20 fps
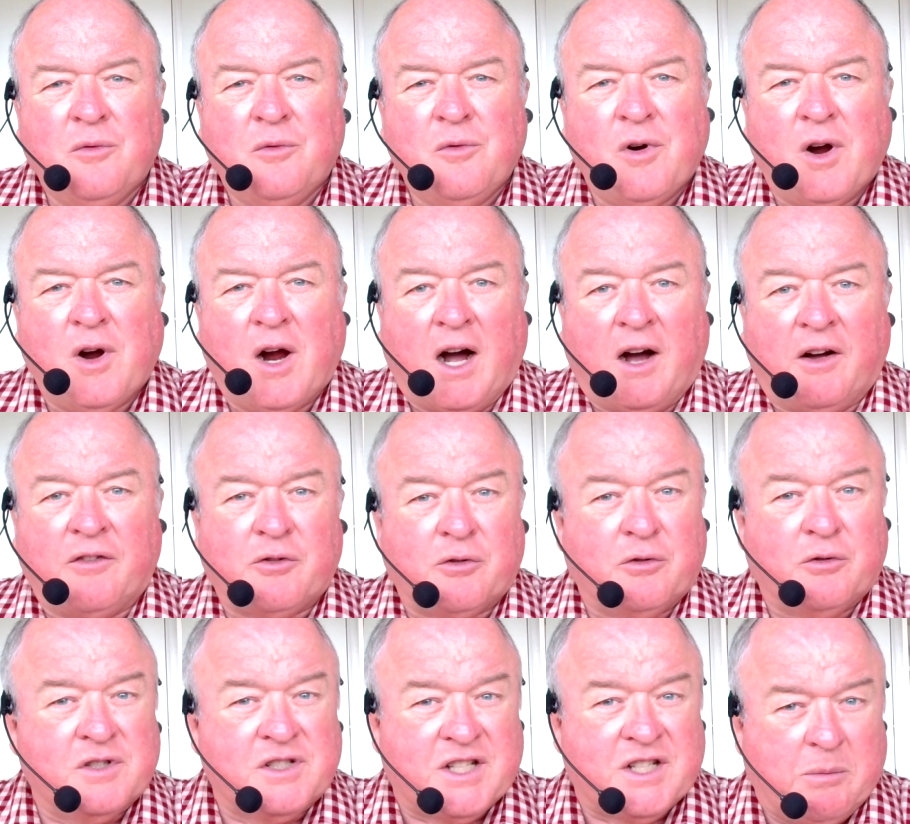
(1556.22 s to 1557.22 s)
After
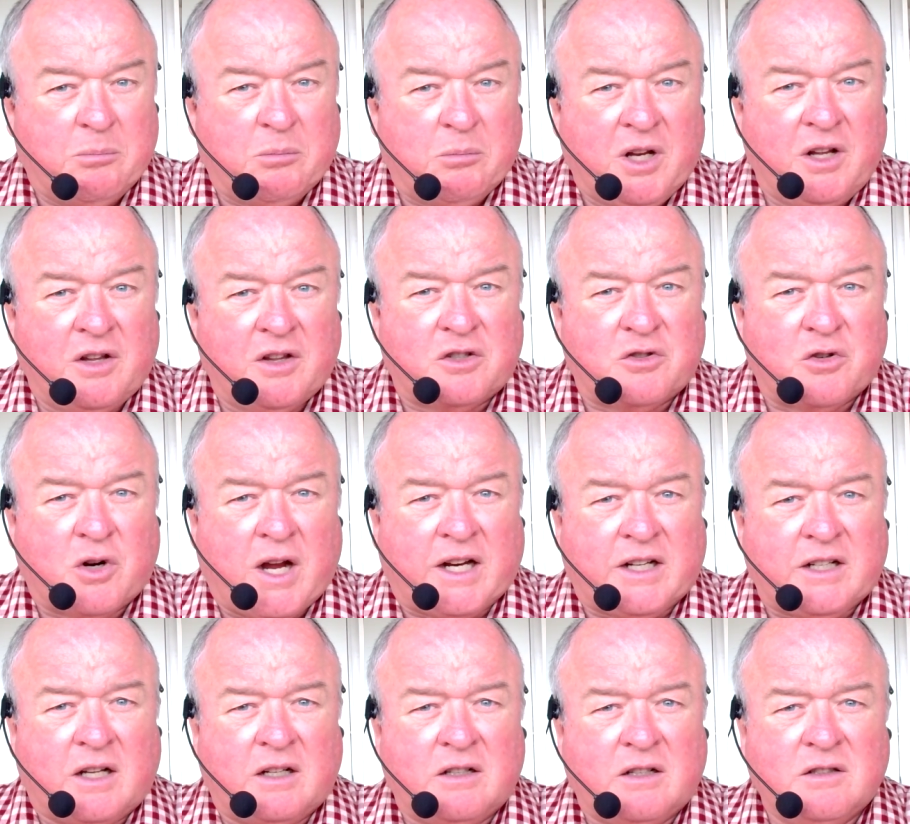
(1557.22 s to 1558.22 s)
assembly of the
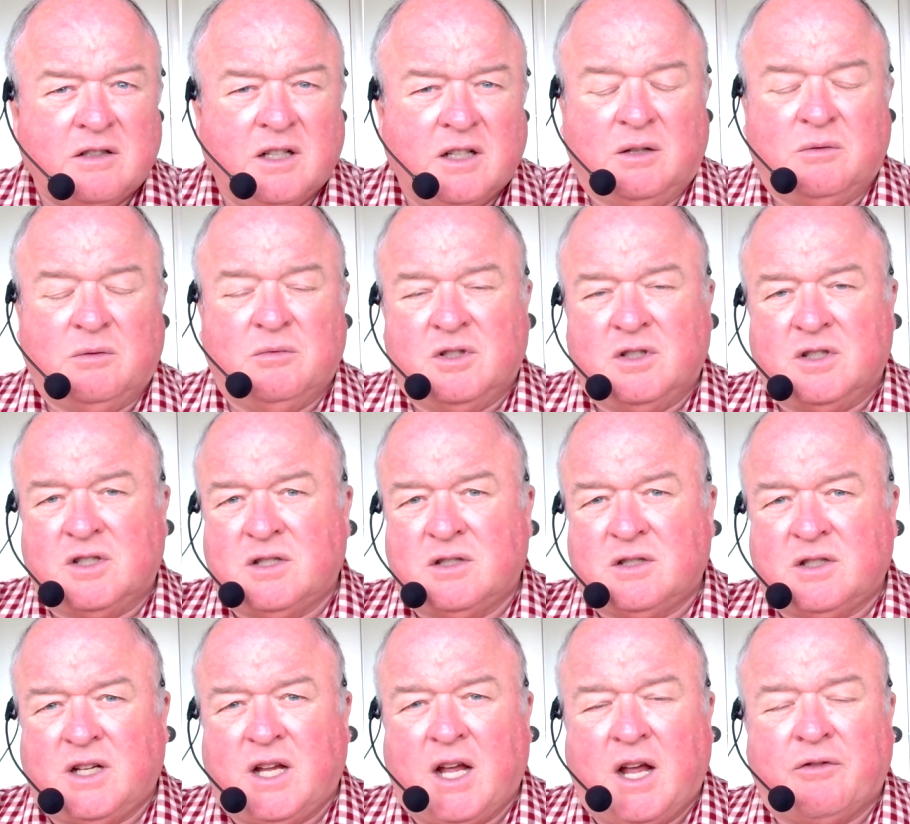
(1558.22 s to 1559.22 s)
tractor, it was
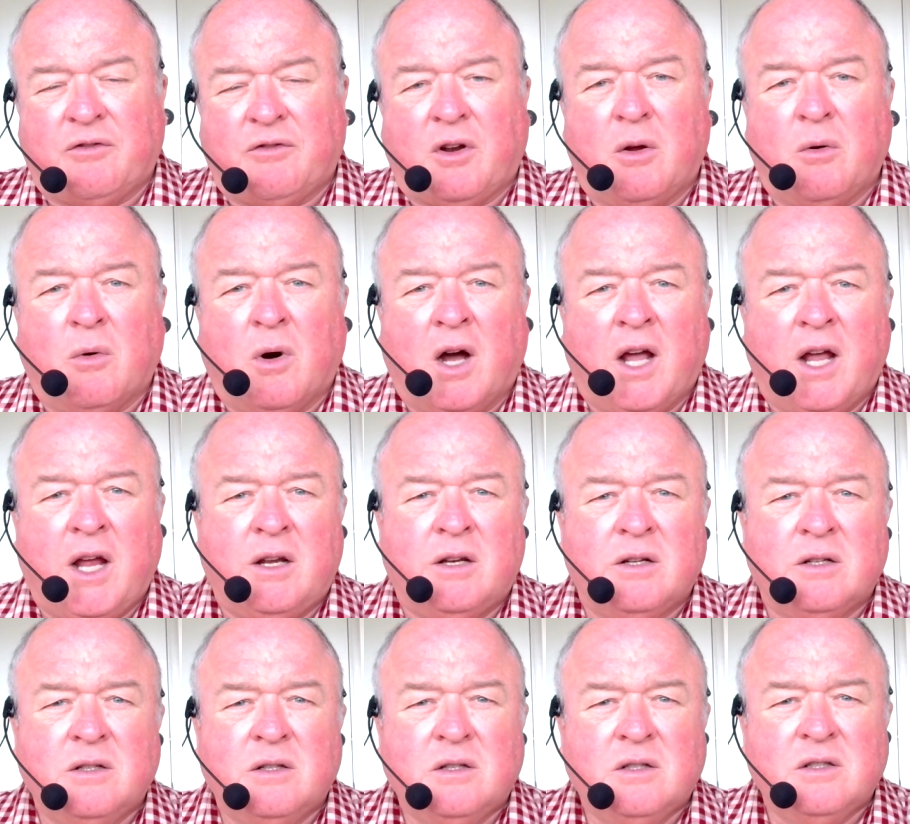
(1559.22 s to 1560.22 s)
carefully weighed,
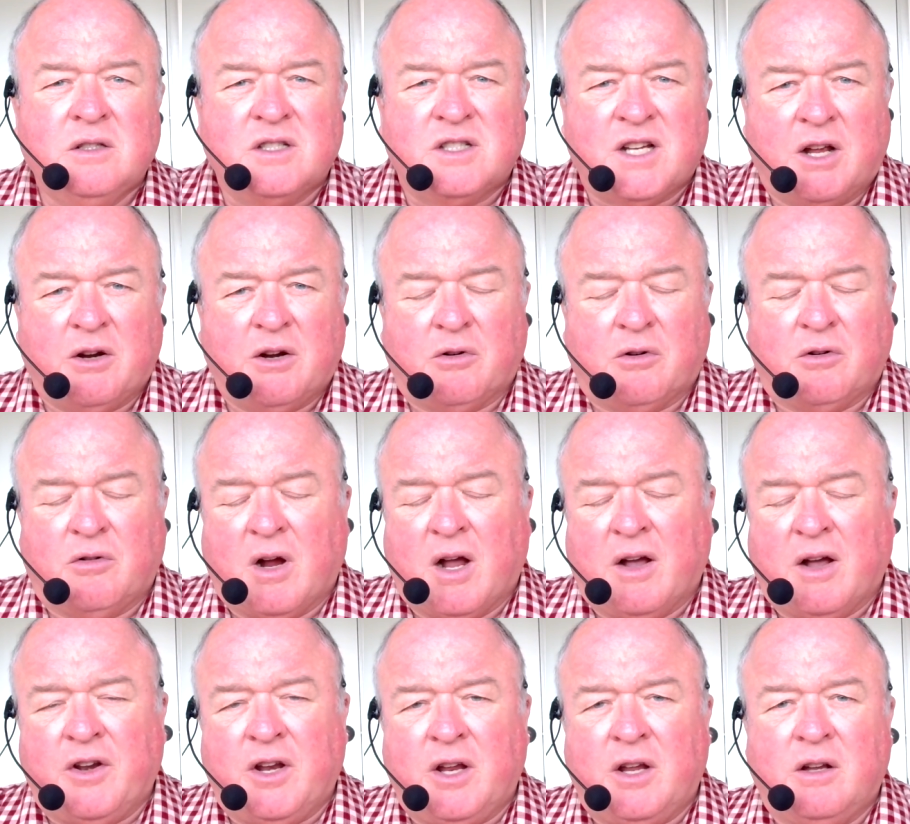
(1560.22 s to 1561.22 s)
centre of
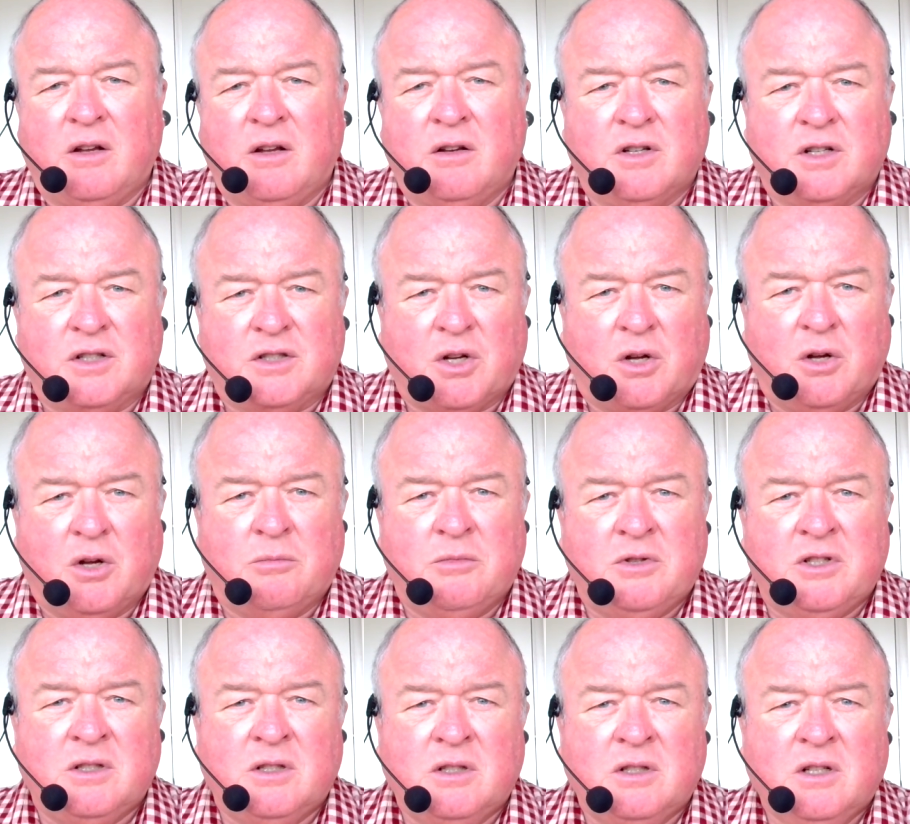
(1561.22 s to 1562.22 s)
gravity determined,
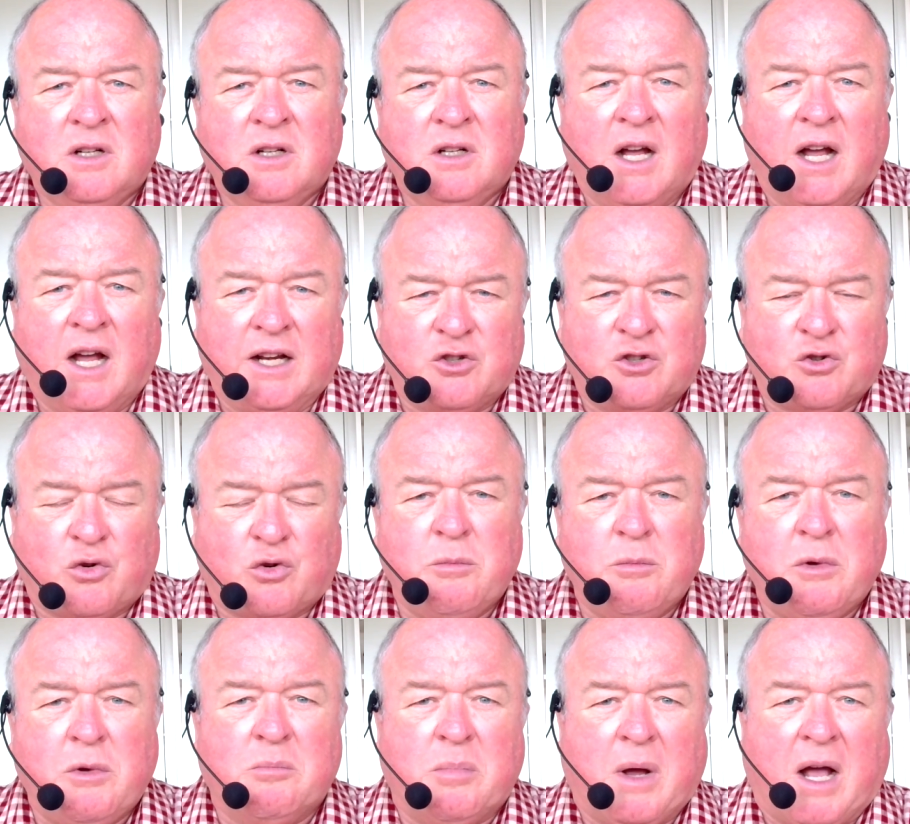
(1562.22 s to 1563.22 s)
and
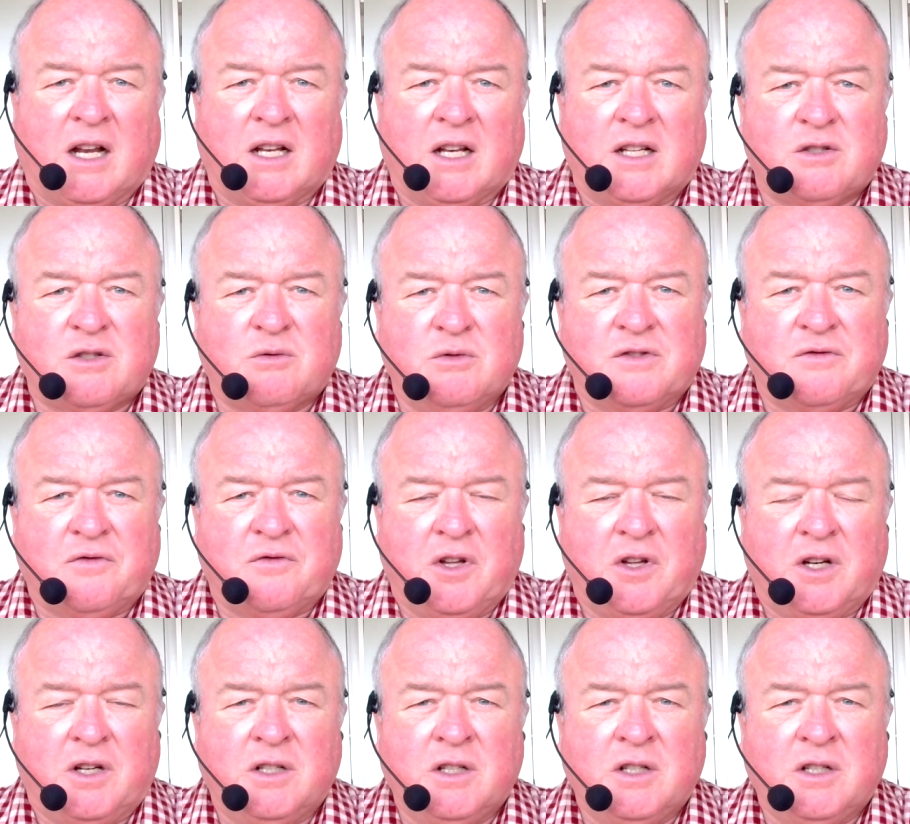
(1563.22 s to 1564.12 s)
trimming ballast was fitted,